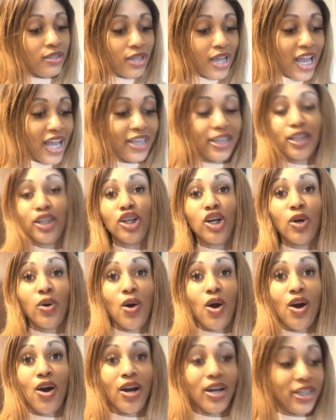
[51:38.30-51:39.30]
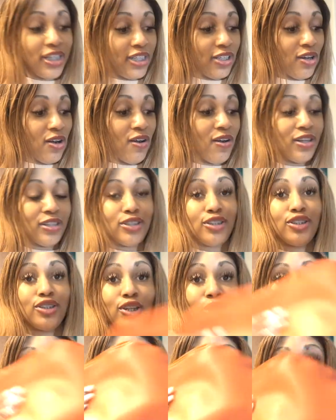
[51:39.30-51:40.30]
I can go on and on.
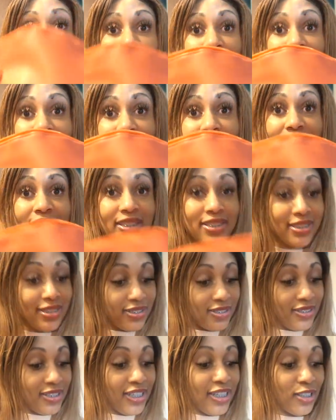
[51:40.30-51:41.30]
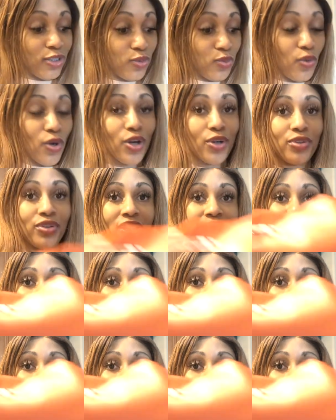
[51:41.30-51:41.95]
So this is worth it.